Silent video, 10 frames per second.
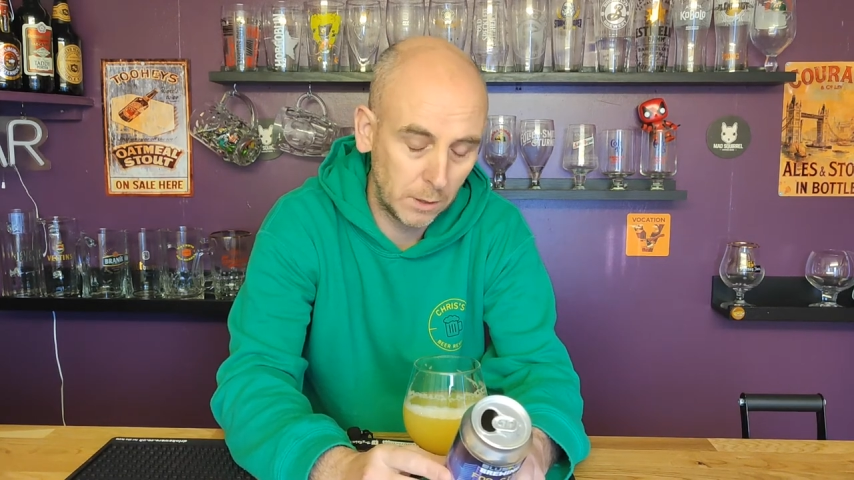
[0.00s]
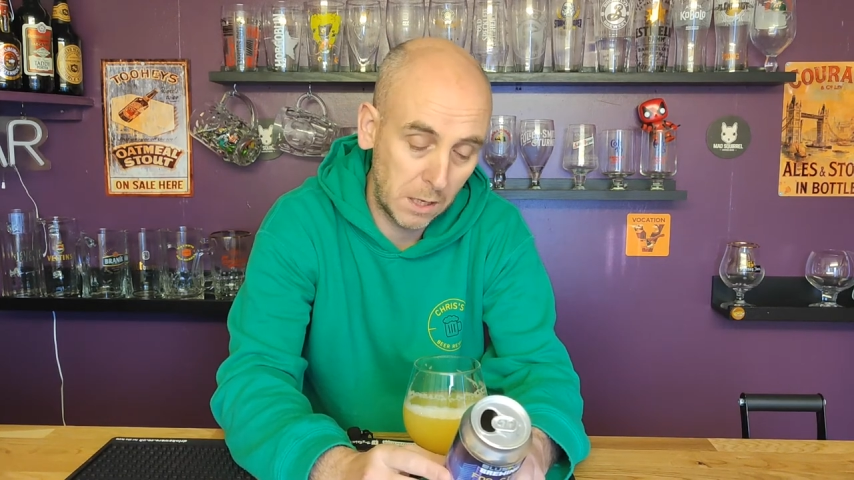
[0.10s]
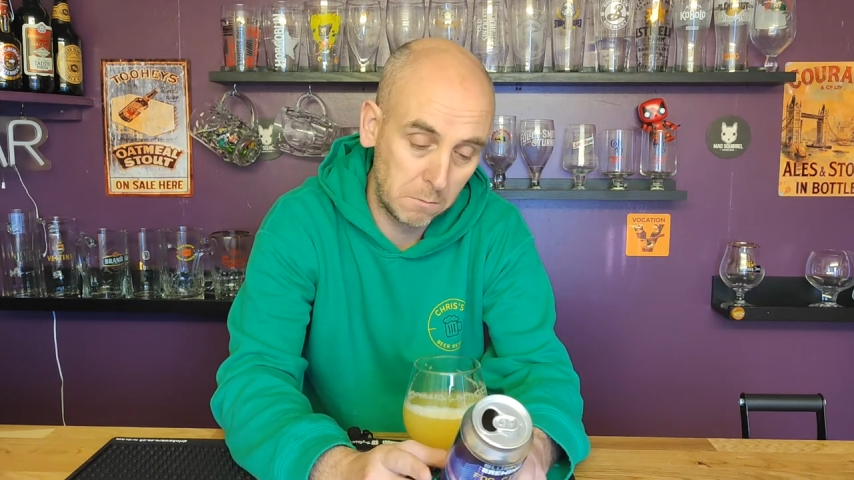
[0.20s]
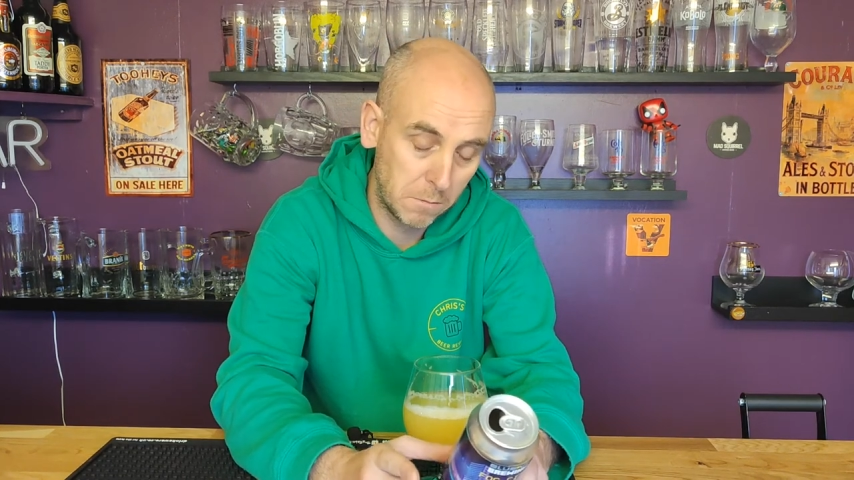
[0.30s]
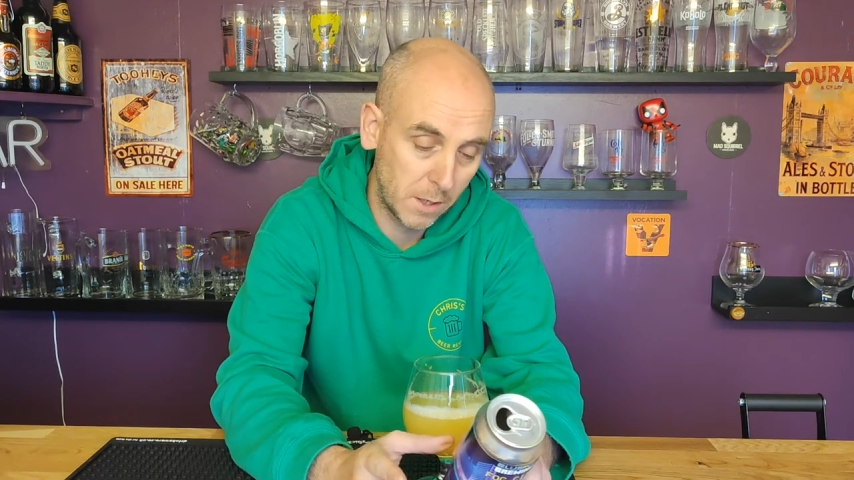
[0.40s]

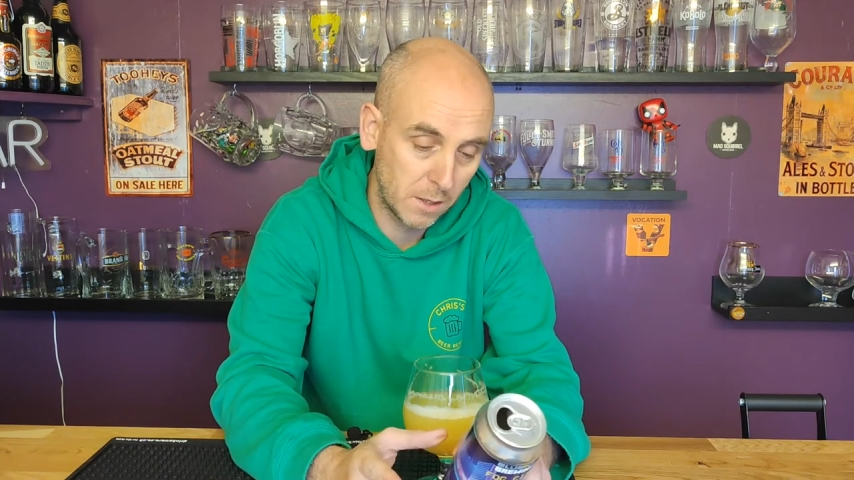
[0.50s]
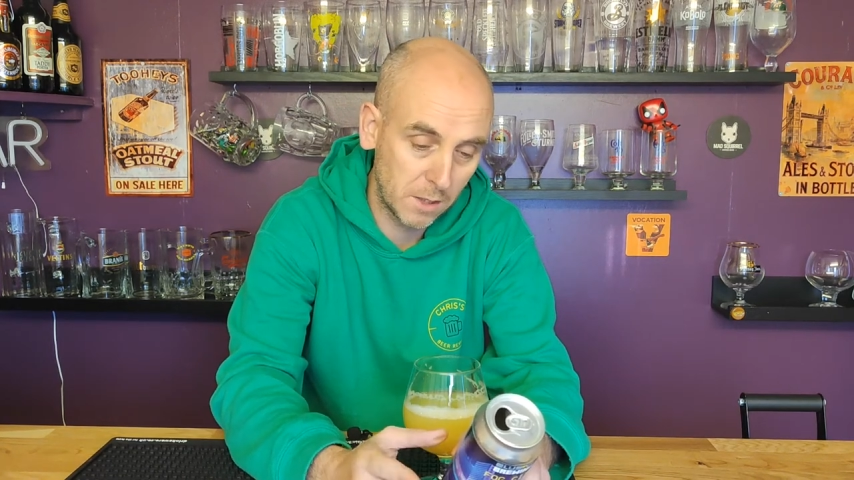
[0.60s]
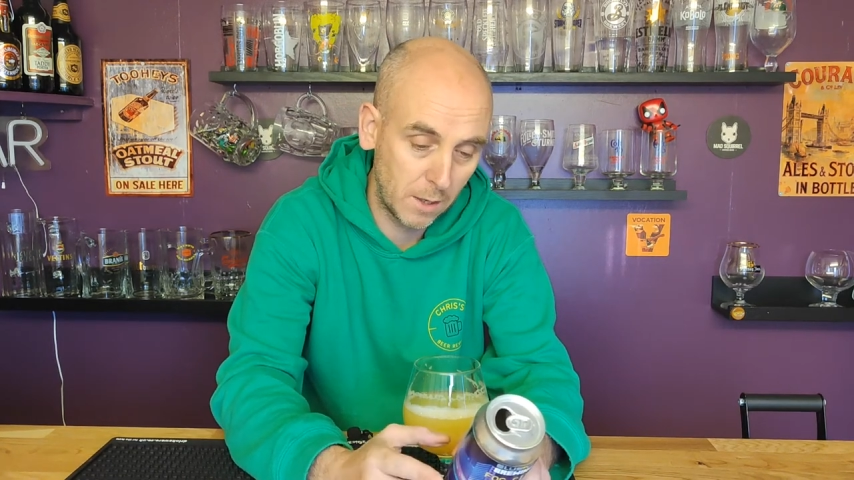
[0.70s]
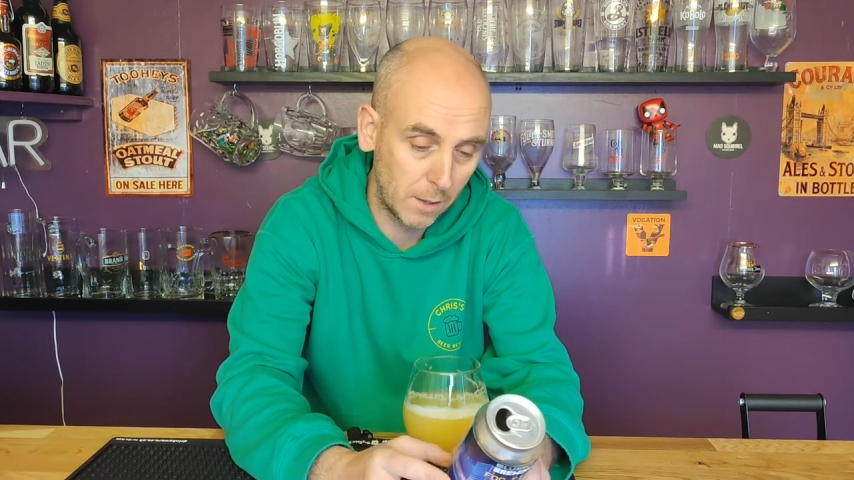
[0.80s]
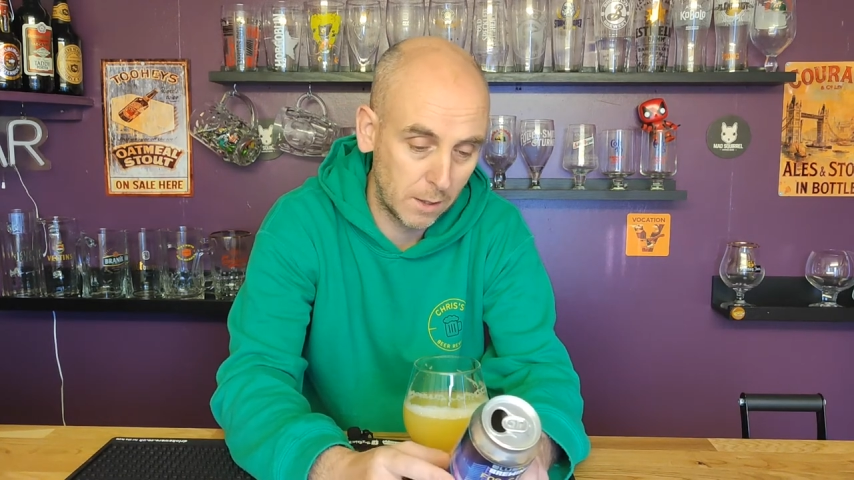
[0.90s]
uh, but
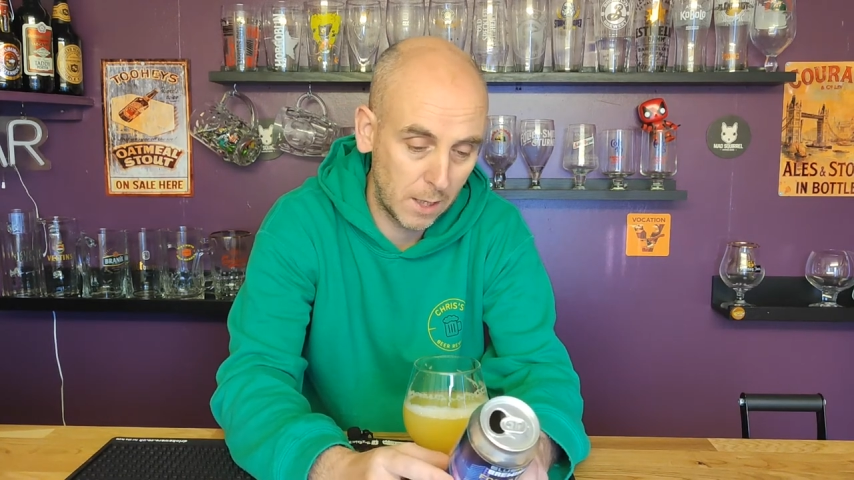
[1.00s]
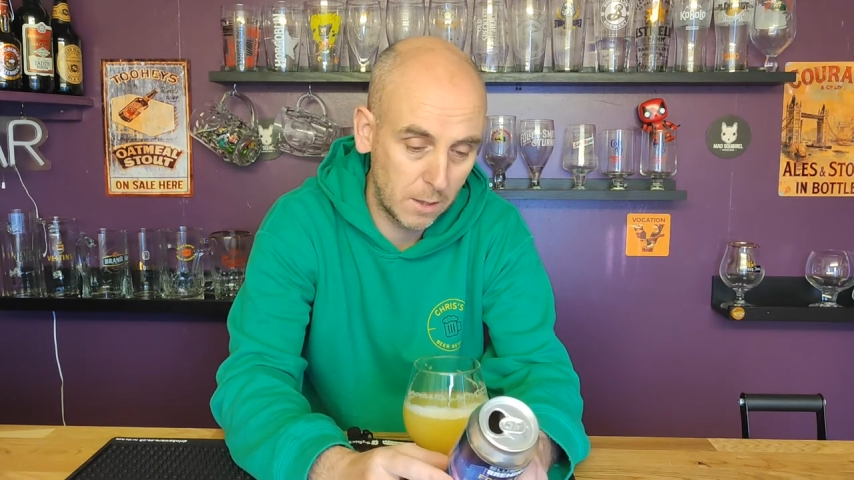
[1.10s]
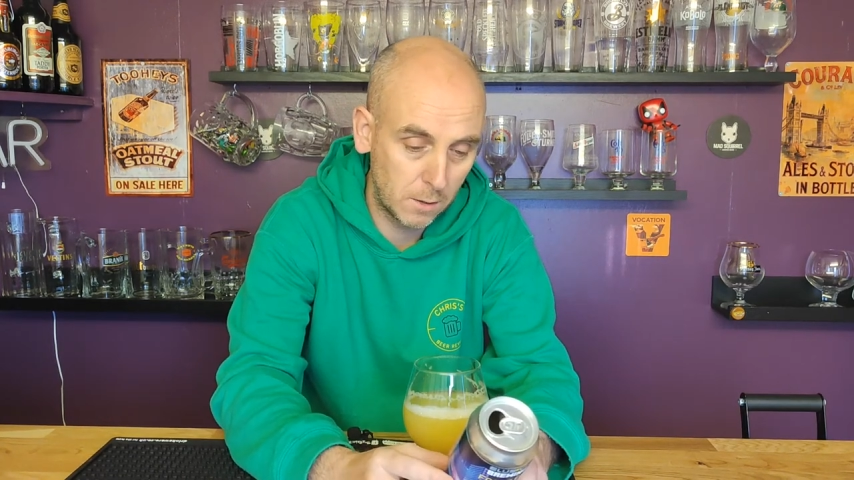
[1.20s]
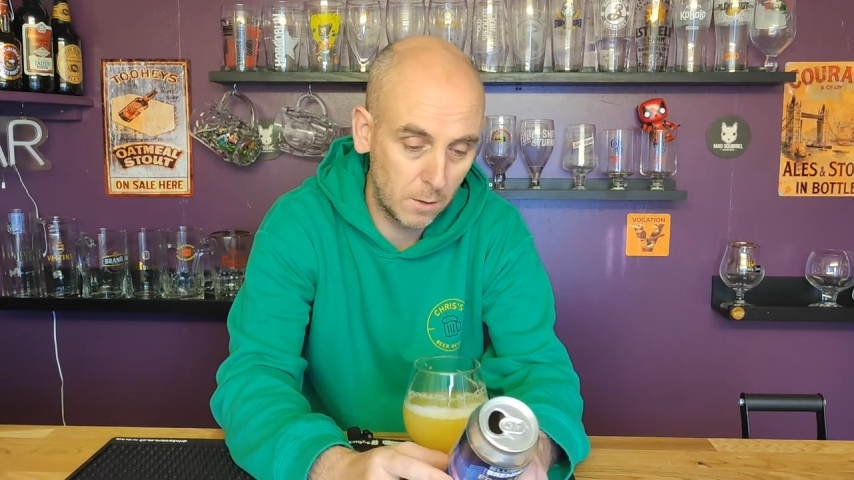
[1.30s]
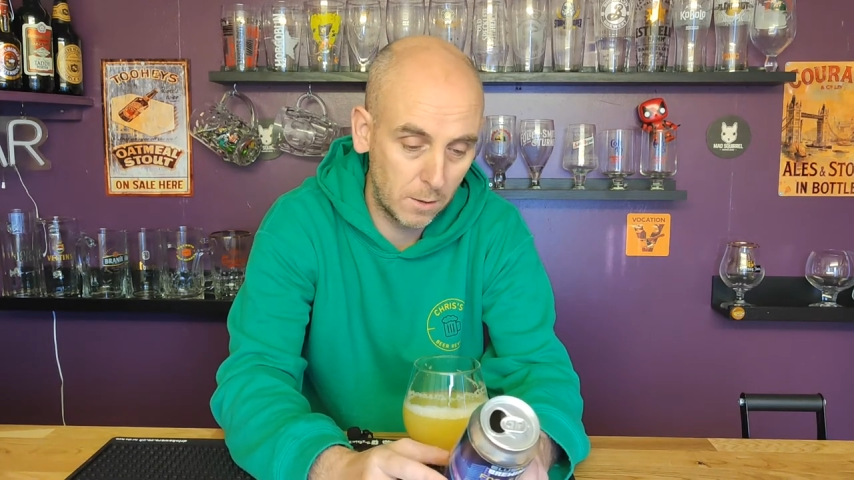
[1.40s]
it certainly
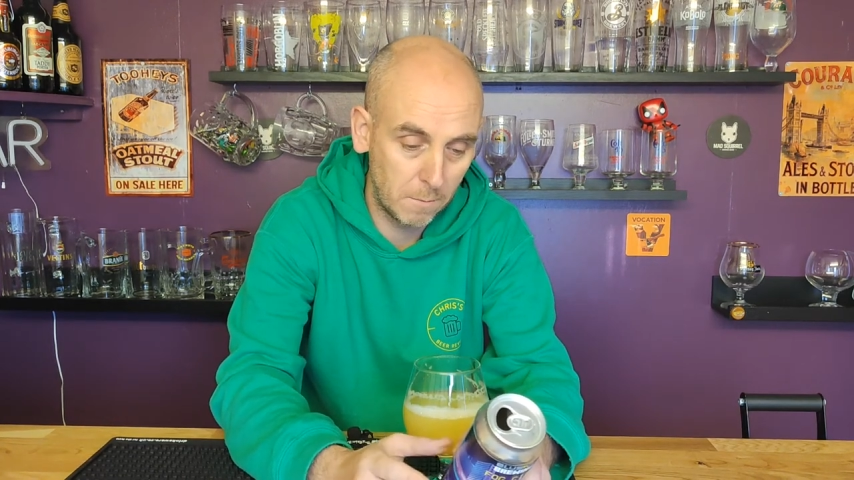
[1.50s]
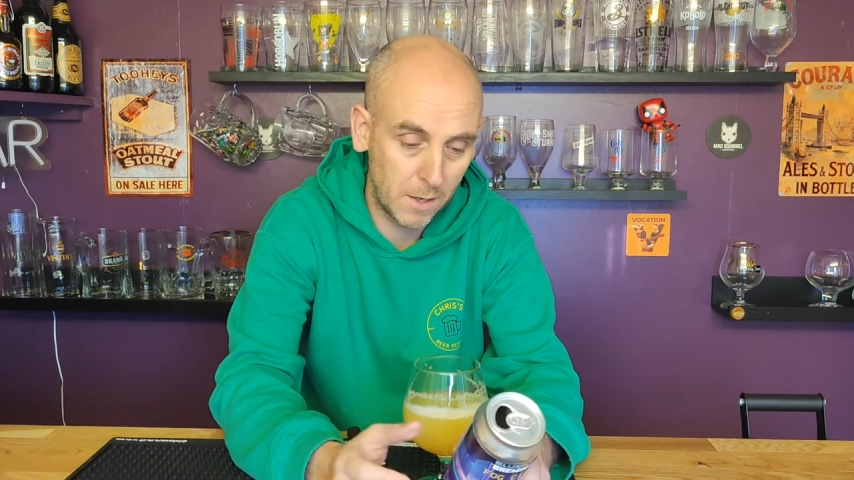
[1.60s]
tastes good.